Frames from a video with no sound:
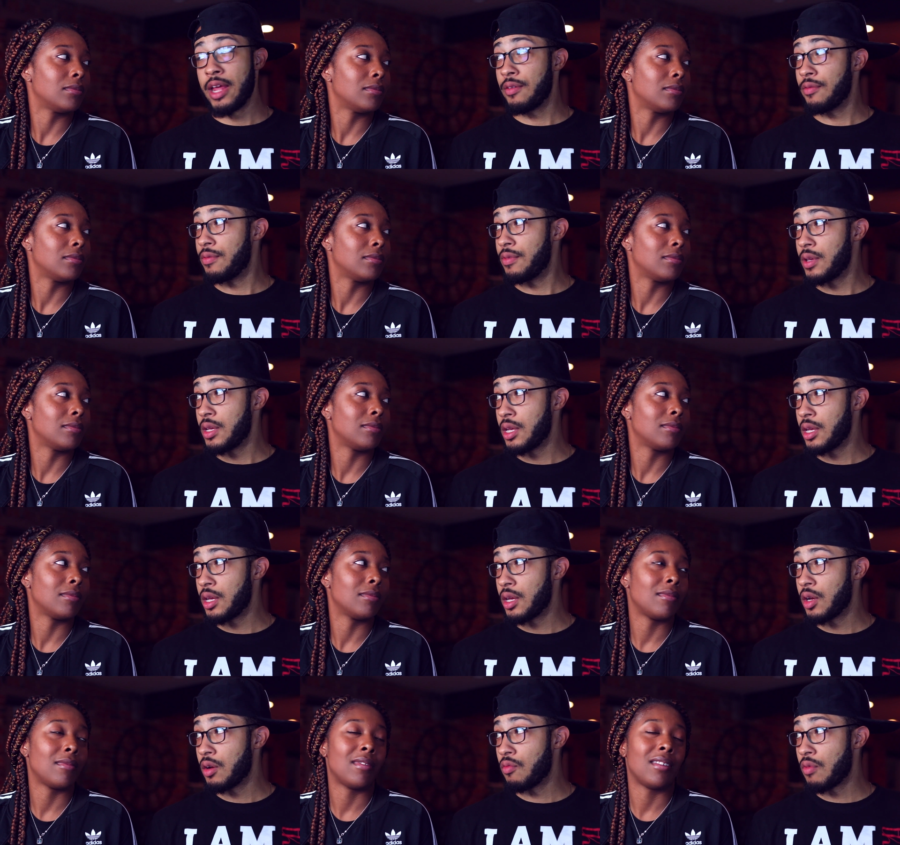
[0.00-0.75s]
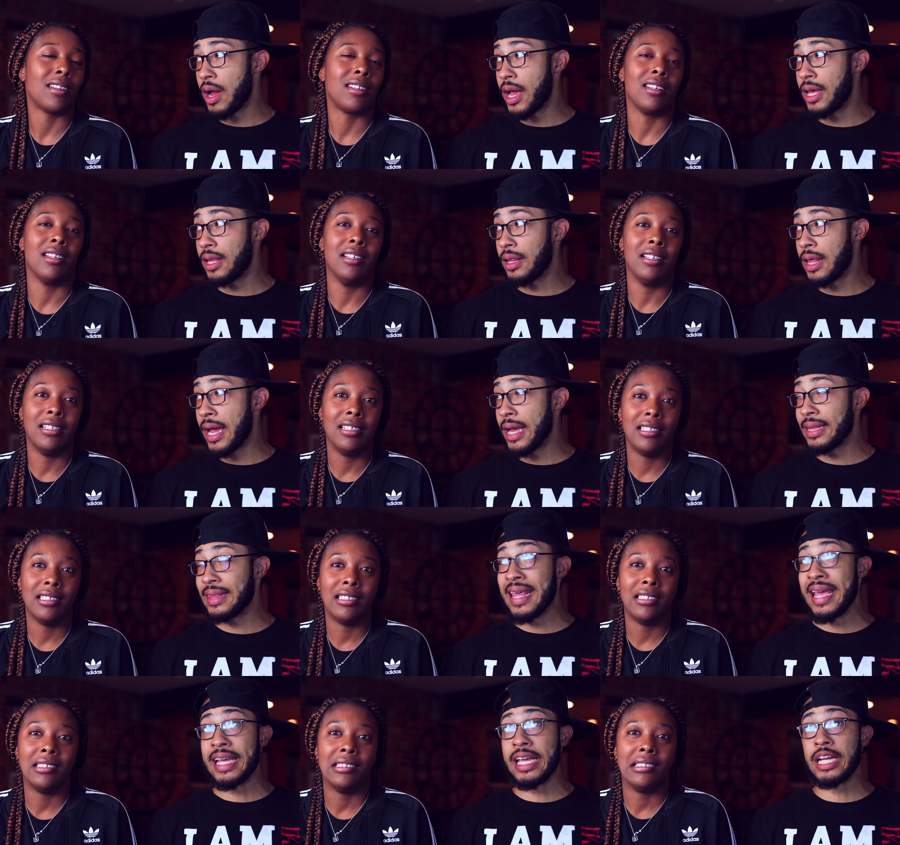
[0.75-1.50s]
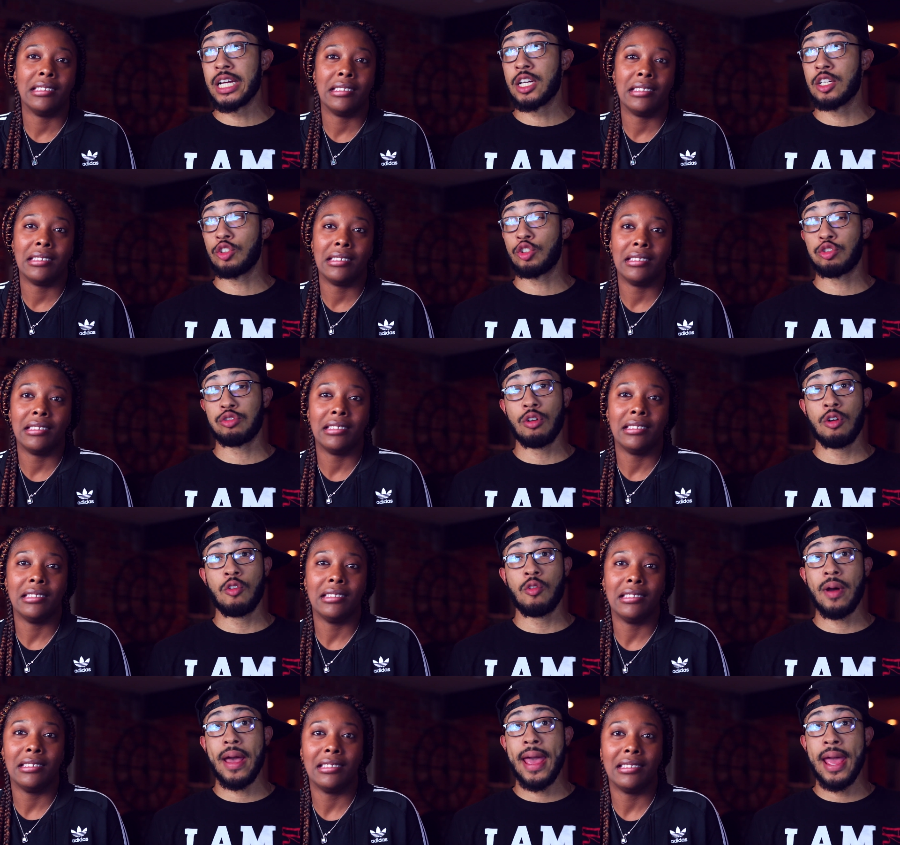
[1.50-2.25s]
Speaker 1: envy, right? Like they can
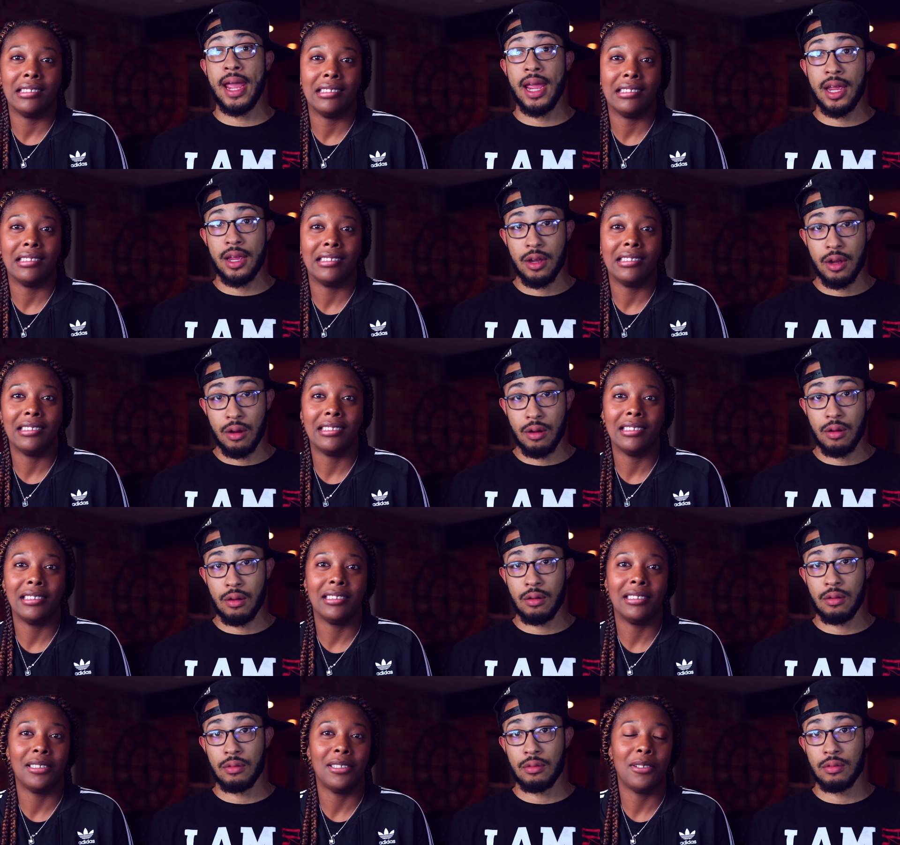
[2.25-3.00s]
control anger.